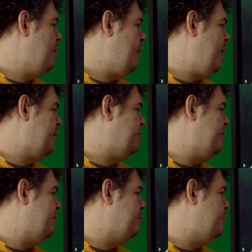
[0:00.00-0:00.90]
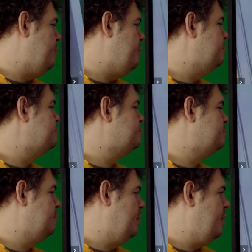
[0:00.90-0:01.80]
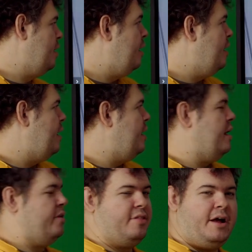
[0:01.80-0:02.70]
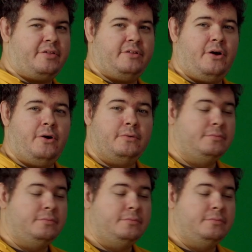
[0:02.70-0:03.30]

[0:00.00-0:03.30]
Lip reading: activating the door. It slides along,